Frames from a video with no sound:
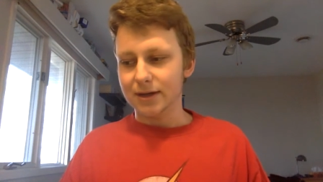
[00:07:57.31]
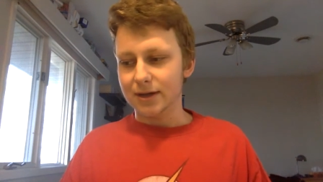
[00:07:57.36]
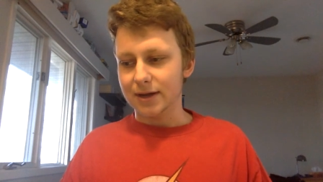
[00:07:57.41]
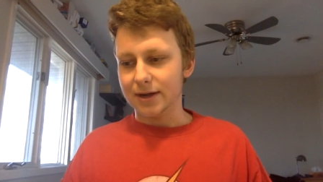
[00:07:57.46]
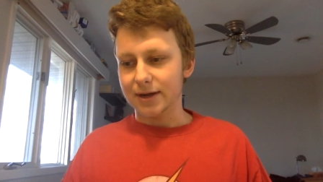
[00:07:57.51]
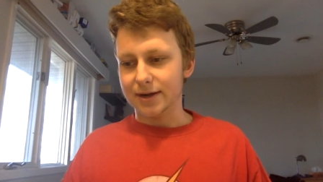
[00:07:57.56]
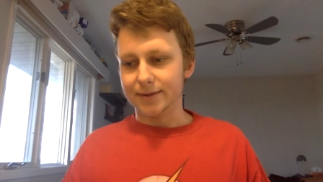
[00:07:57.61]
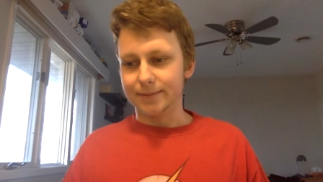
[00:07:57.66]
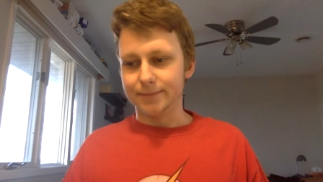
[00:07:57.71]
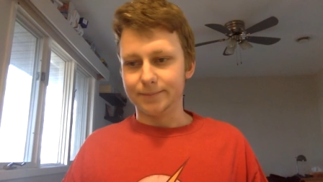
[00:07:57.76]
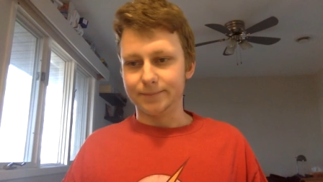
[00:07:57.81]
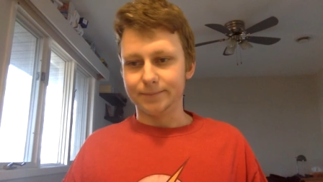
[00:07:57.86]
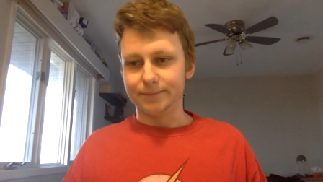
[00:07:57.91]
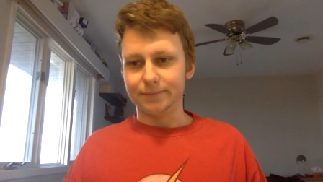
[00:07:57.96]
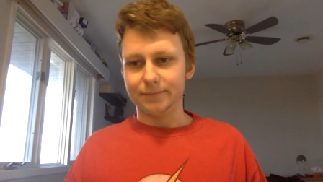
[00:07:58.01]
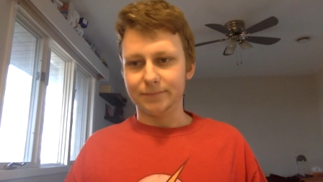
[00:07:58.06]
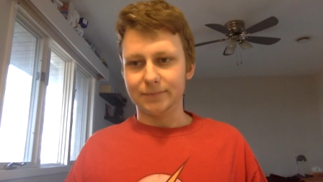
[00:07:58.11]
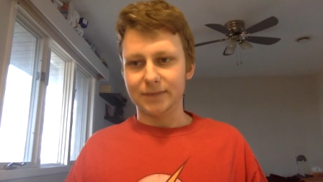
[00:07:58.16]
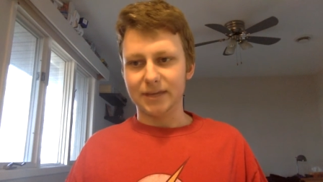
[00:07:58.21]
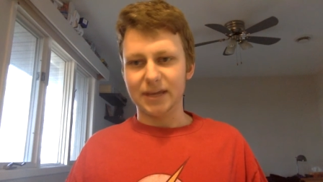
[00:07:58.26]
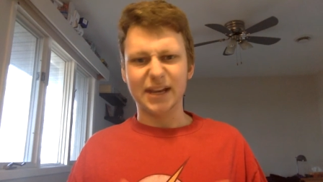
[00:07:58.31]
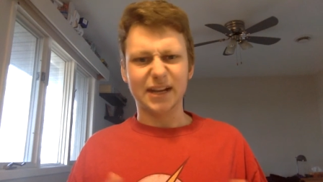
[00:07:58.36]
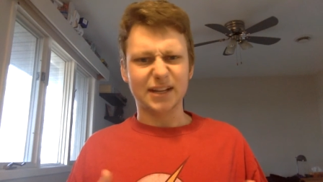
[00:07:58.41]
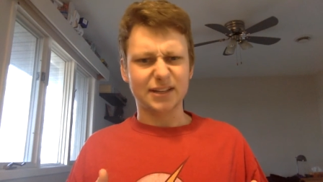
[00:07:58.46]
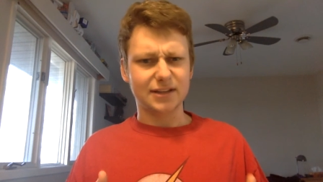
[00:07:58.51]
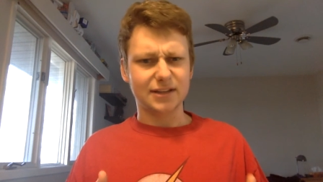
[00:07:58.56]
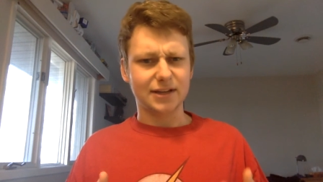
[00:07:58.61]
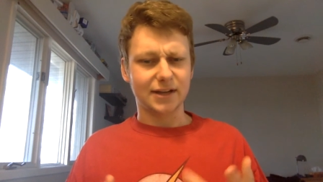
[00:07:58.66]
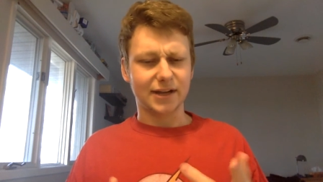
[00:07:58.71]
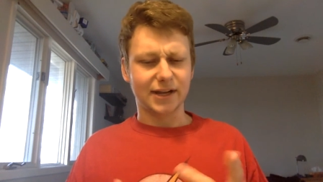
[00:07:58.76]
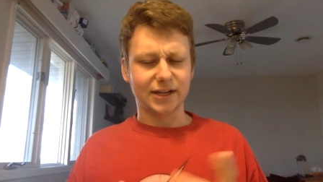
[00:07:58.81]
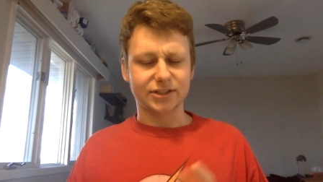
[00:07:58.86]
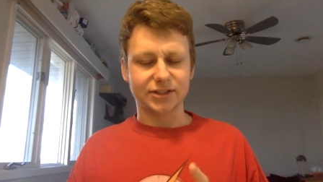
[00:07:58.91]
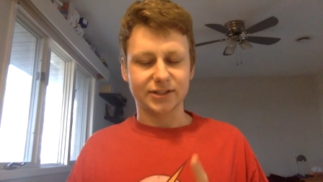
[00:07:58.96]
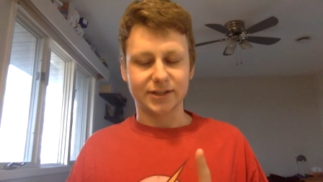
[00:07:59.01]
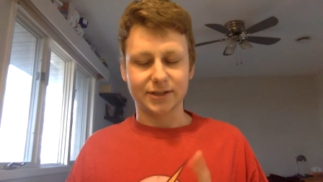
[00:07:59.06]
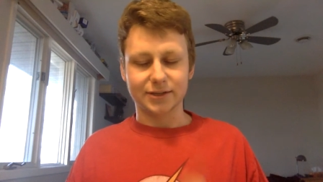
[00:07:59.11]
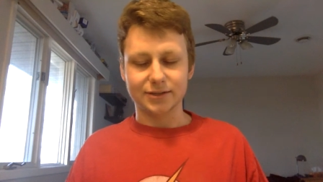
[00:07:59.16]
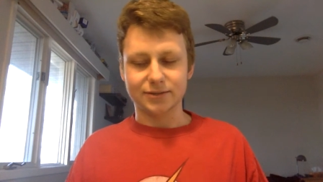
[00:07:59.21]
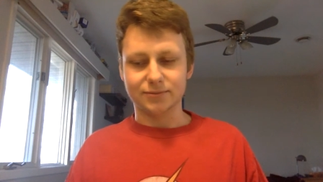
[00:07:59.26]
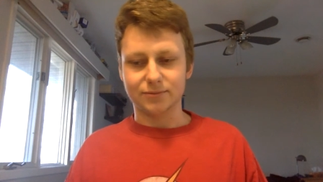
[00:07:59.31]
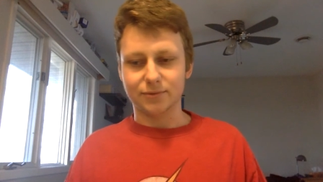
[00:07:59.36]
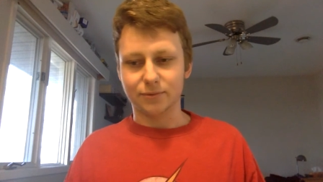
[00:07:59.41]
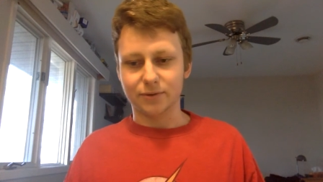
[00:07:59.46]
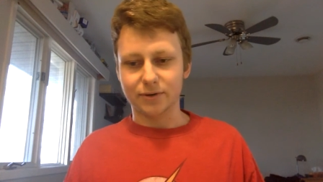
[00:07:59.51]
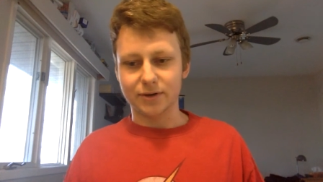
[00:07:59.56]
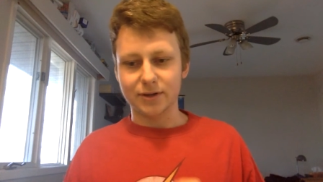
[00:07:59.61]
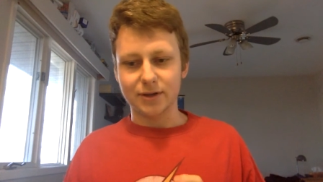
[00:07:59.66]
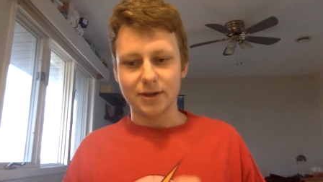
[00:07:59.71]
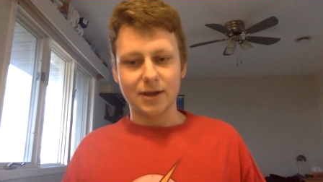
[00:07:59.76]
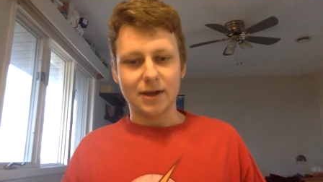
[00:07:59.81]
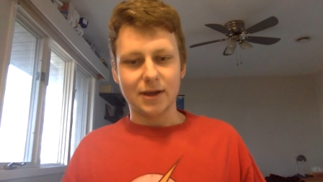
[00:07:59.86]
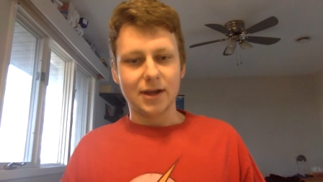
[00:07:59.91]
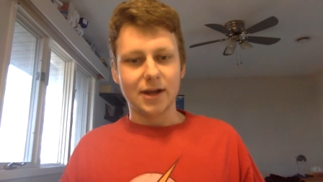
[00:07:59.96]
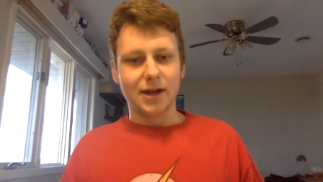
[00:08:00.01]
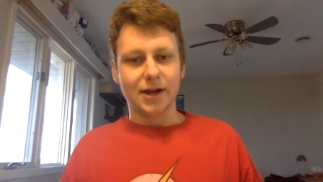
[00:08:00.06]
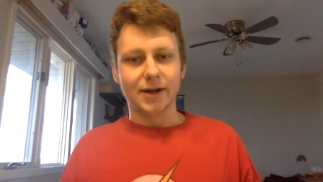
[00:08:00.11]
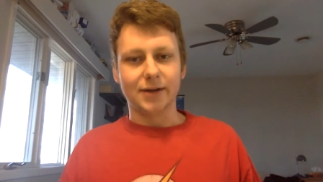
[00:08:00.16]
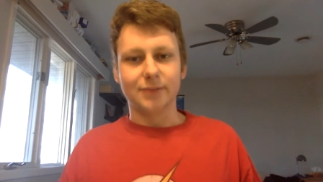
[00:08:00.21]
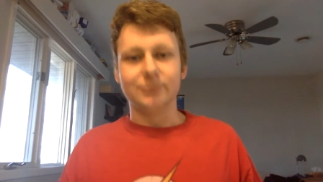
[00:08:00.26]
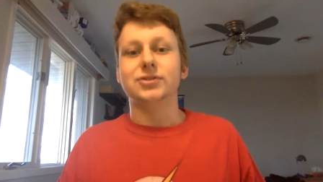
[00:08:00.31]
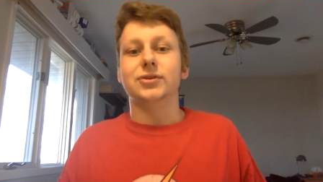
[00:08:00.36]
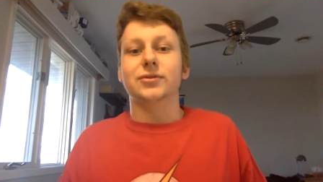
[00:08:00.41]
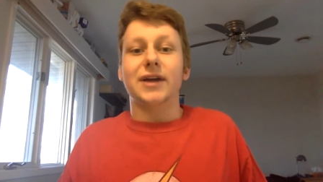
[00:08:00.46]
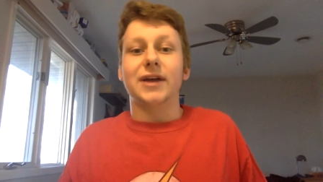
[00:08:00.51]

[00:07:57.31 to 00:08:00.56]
um, inked actually is the word. Um, so